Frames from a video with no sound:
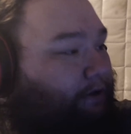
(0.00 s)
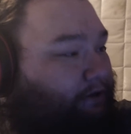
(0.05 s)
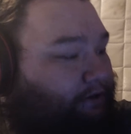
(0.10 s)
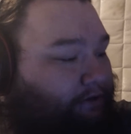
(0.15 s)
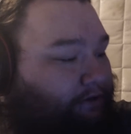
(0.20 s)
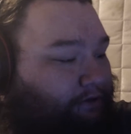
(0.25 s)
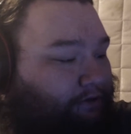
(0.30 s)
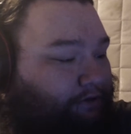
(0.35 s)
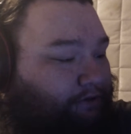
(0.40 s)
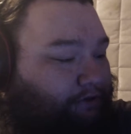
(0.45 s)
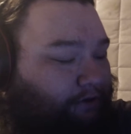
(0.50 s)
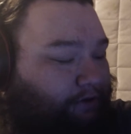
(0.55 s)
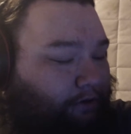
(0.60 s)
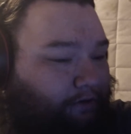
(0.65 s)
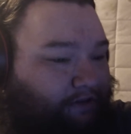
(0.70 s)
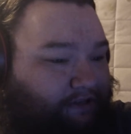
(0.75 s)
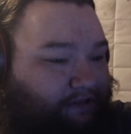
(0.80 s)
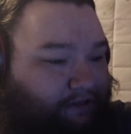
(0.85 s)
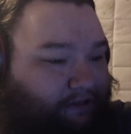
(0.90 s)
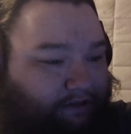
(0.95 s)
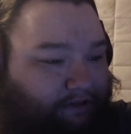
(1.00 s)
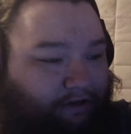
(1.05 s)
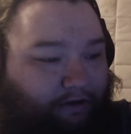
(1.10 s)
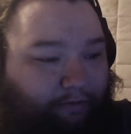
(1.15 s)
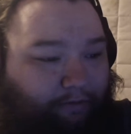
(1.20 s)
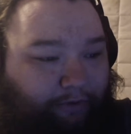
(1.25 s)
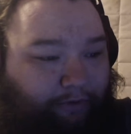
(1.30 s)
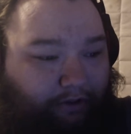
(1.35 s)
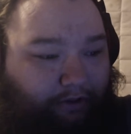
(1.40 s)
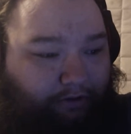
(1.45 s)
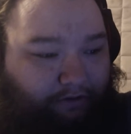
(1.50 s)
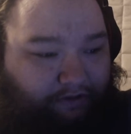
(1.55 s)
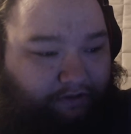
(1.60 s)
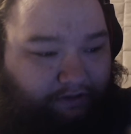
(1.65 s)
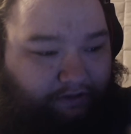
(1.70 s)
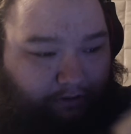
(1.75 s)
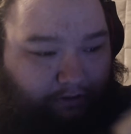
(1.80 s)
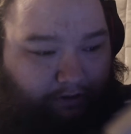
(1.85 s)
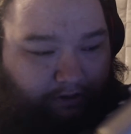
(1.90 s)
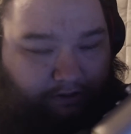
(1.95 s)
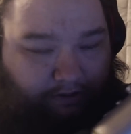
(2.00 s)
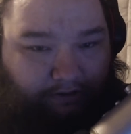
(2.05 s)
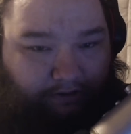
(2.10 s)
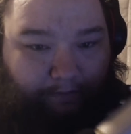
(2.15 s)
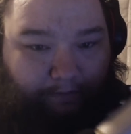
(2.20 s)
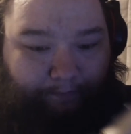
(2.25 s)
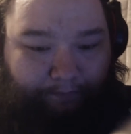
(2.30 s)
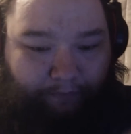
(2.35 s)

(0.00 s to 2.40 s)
So this is gonna be a little serious.